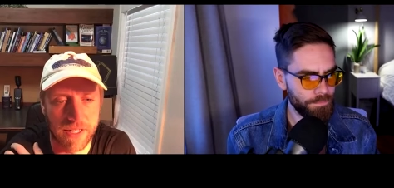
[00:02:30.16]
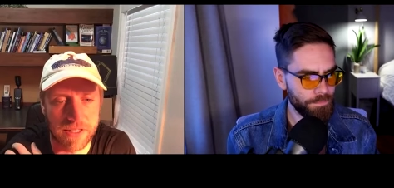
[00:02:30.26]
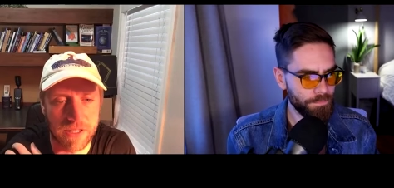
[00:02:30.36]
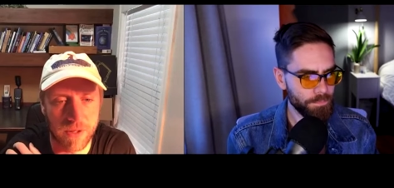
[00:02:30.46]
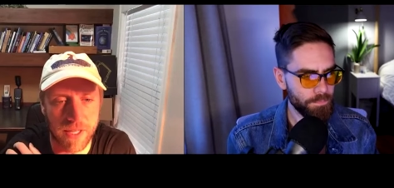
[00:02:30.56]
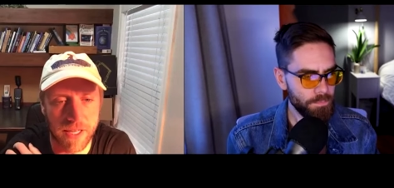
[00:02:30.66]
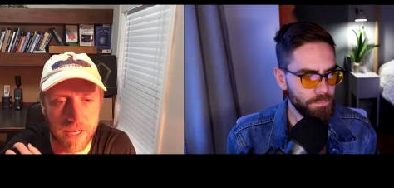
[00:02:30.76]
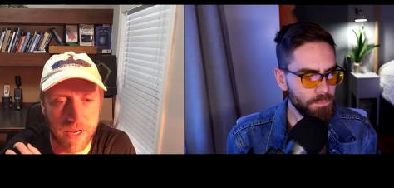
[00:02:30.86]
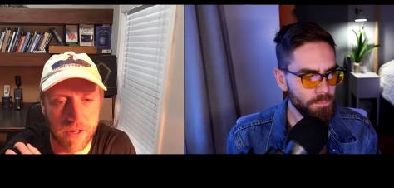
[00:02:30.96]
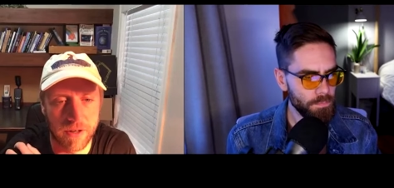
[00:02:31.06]
Speaker 1: it's
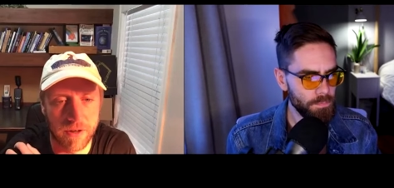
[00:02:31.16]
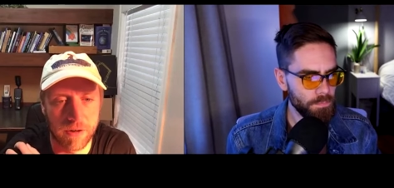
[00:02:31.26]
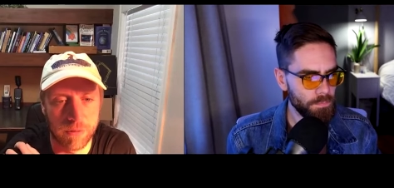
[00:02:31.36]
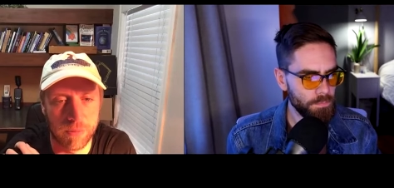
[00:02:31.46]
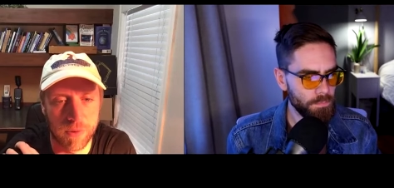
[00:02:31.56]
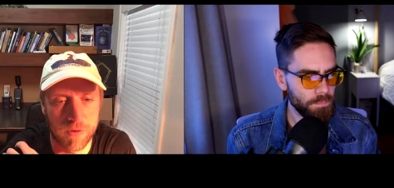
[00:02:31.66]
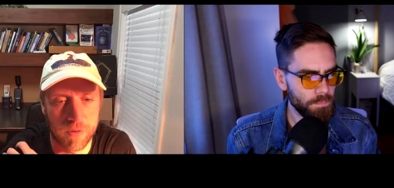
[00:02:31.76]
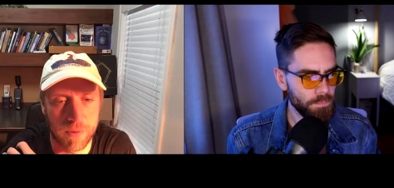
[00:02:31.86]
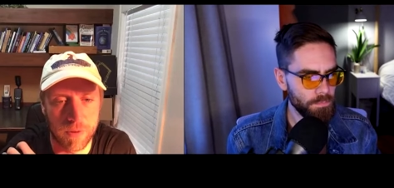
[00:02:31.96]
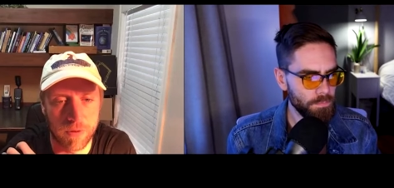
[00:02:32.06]
located under a
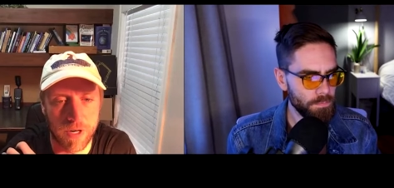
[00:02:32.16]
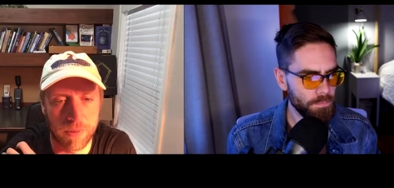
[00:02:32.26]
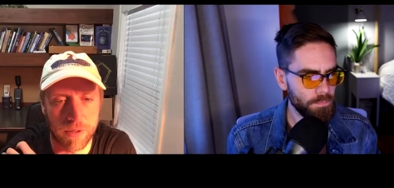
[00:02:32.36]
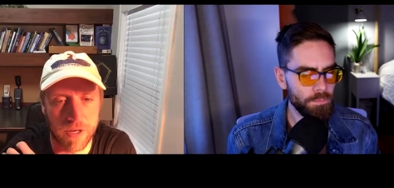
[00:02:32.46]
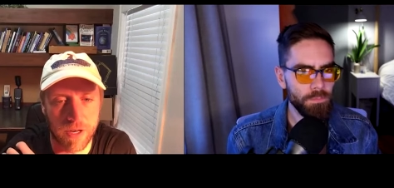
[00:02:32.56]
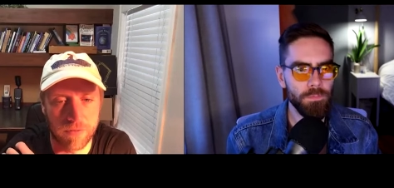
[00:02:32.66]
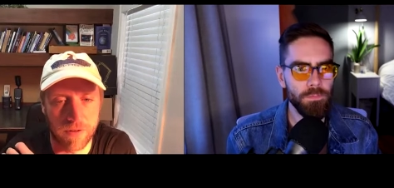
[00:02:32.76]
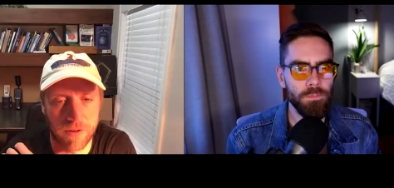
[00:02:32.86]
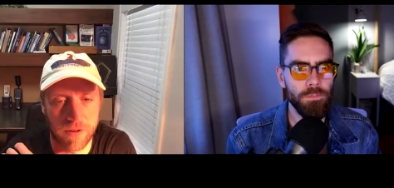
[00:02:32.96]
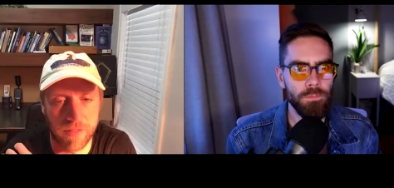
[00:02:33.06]
removable rubber
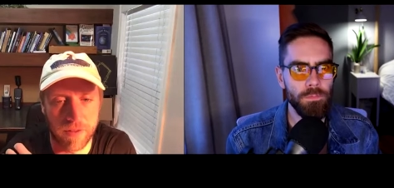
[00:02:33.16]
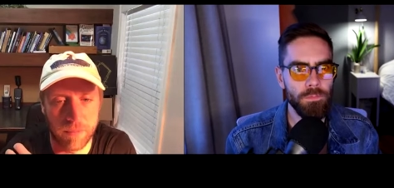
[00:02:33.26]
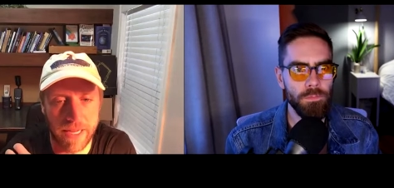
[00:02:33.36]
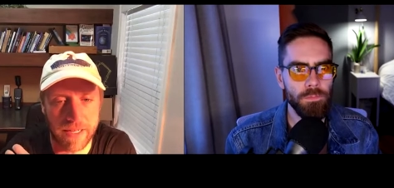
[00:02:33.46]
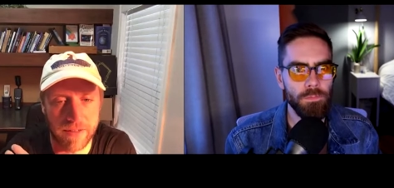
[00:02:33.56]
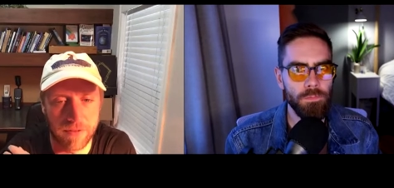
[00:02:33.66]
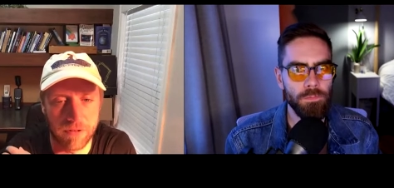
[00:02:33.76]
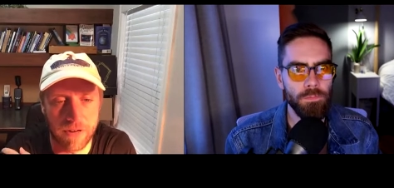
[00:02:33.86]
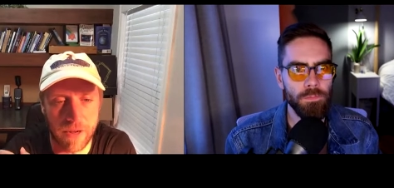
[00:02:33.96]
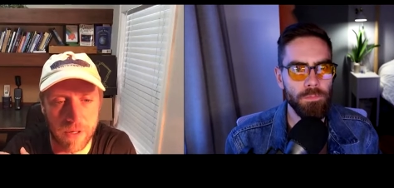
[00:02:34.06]
cover on the back of the
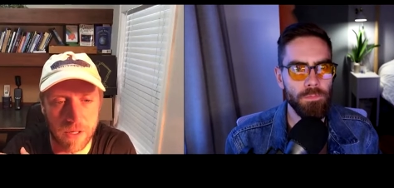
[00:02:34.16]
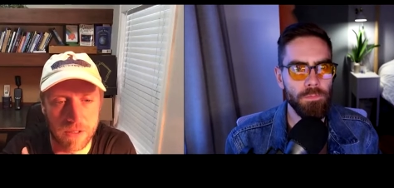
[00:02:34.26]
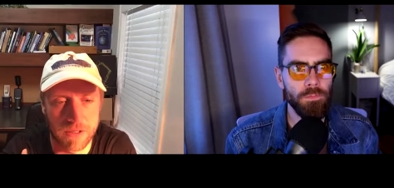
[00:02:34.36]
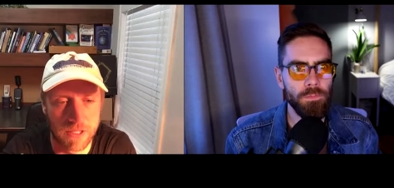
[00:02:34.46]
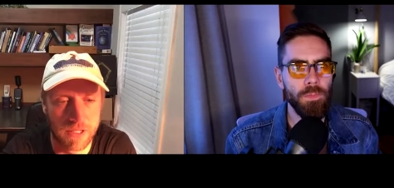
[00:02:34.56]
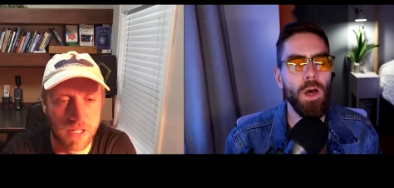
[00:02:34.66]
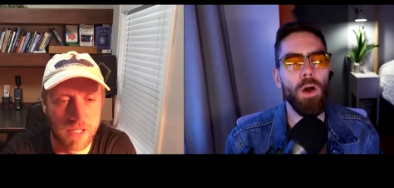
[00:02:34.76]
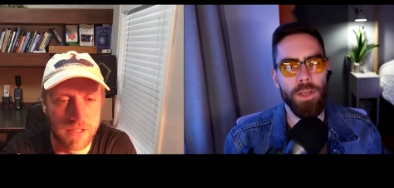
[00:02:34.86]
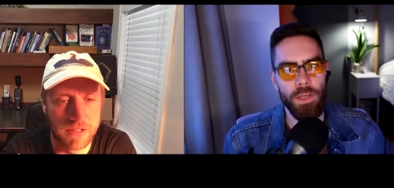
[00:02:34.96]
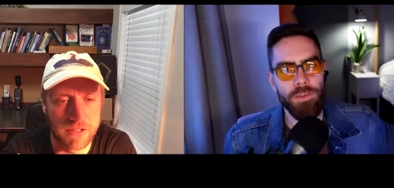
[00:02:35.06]
router.
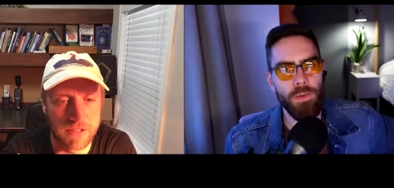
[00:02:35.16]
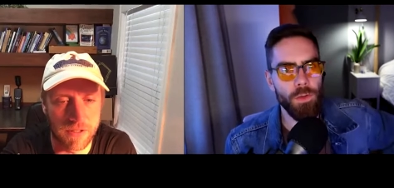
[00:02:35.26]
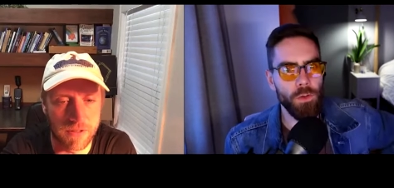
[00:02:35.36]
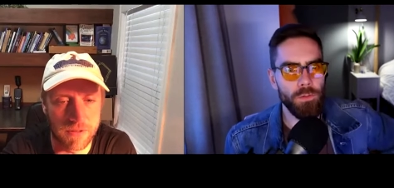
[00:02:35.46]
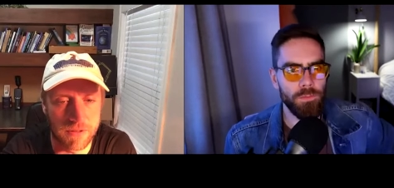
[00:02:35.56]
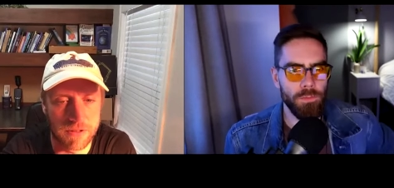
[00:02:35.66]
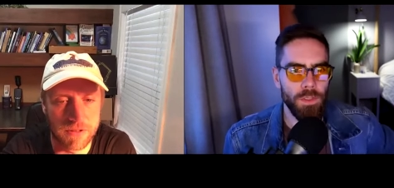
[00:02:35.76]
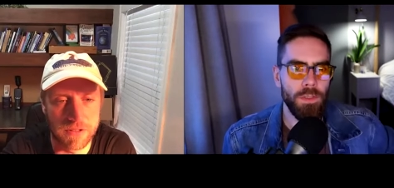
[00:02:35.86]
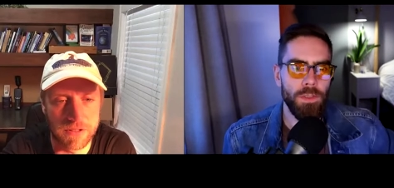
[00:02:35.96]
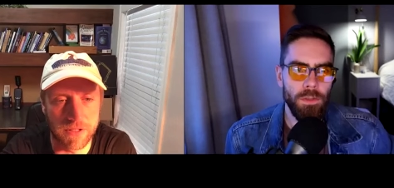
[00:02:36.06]
Speaker 2: Okay, that's
Speaker 1: very cool. Um,
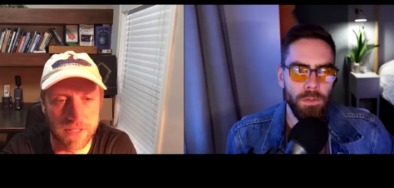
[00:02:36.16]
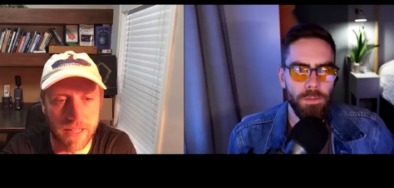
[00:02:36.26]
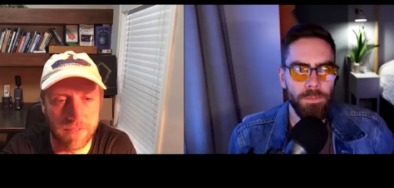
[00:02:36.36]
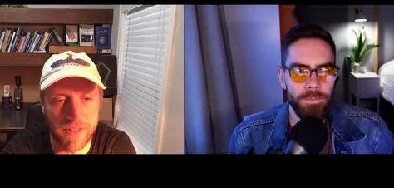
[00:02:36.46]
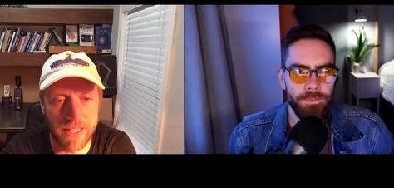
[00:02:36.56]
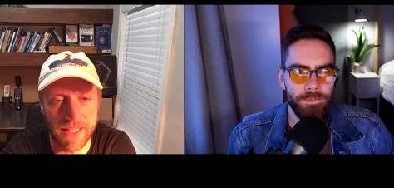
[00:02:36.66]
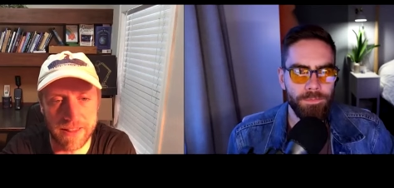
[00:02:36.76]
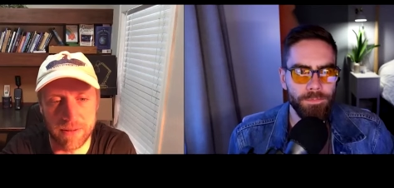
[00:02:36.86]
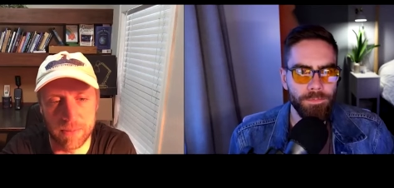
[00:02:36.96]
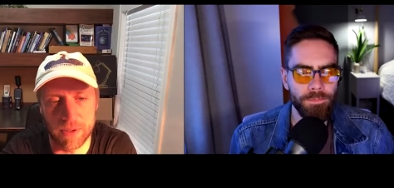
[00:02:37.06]
so yeah, if they
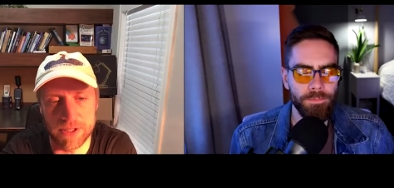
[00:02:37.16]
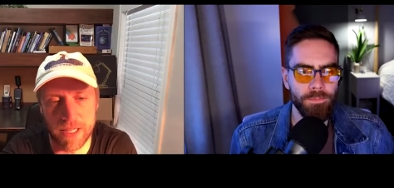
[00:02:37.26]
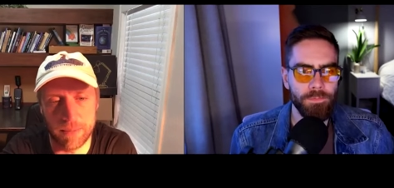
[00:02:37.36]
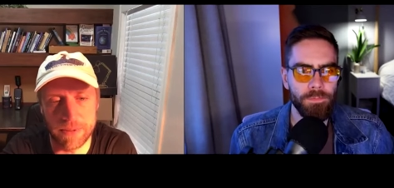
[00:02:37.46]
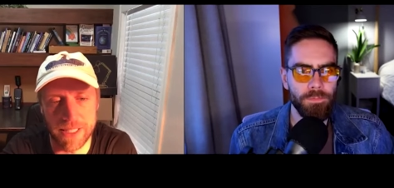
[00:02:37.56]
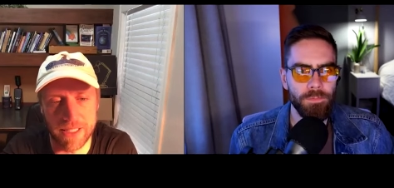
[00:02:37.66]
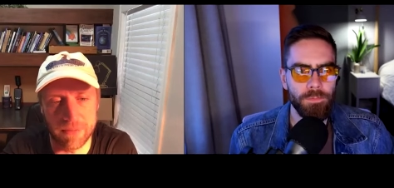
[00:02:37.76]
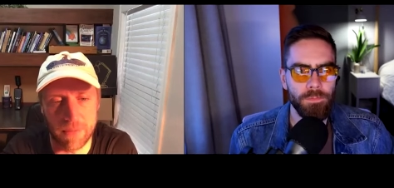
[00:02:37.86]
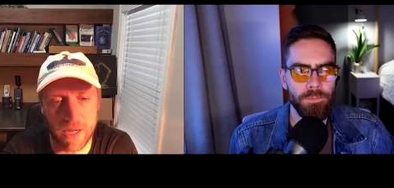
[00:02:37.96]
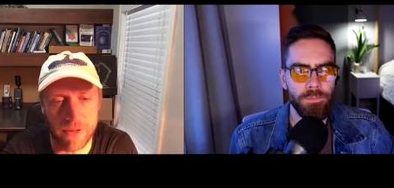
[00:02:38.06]
get the most
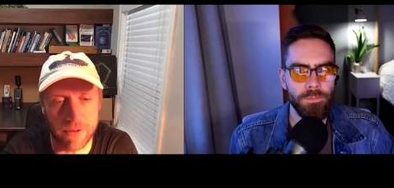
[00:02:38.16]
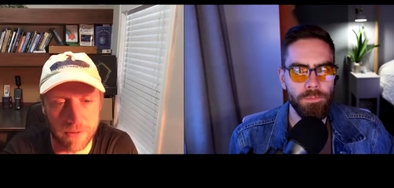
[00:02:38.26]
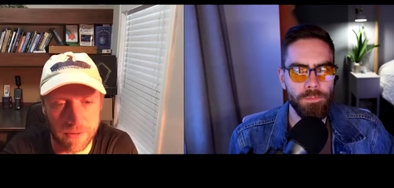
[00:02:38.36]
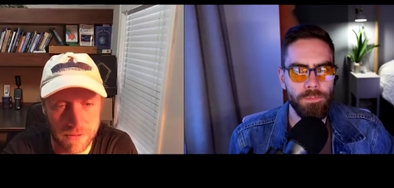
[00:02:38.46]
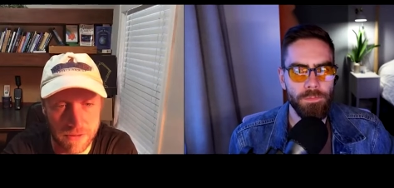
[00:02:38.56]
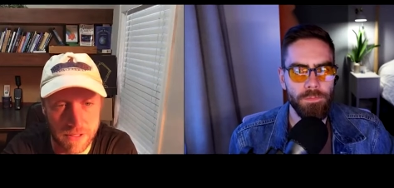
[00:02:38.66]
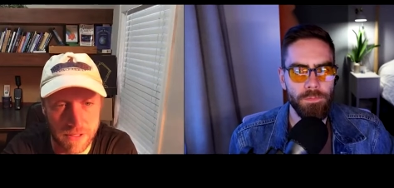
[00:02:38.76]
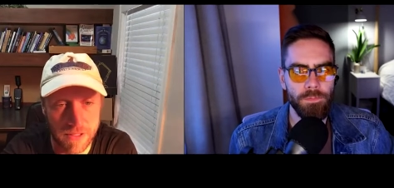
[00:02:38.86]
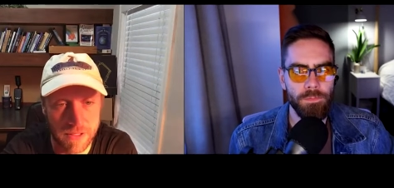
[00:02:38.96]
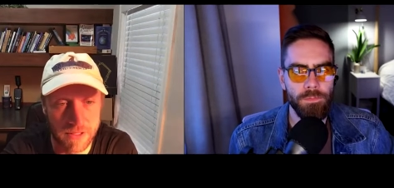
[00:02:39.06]
updated model,
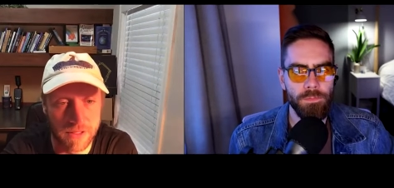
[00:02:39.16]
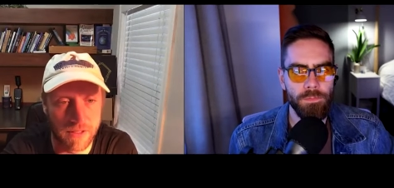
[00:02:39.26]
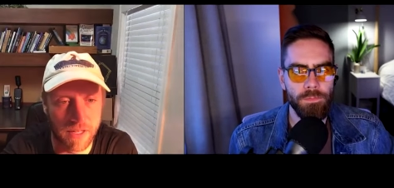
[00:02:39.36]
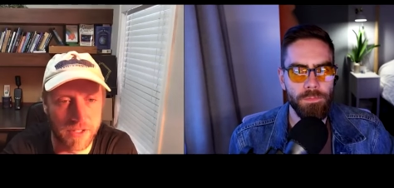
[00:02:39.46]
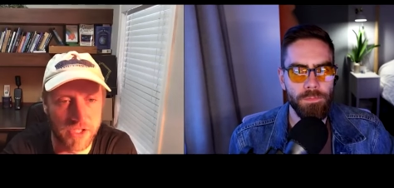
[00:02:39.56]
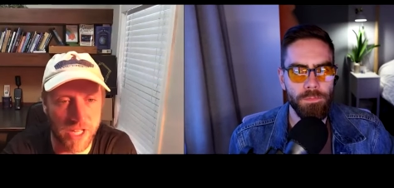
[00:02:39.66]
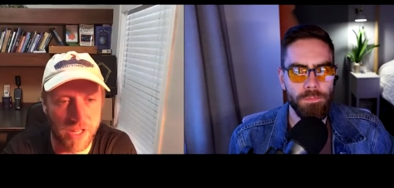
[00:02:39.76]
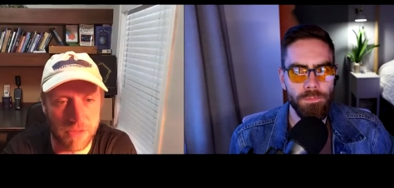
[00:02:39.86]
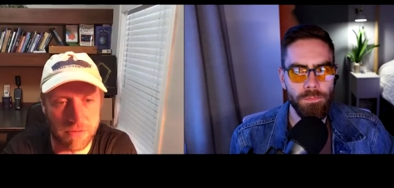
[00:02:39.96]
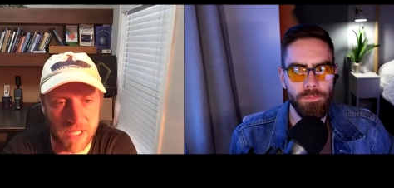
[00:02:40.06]
uh,
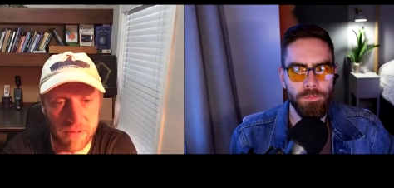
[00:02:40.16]
Gen three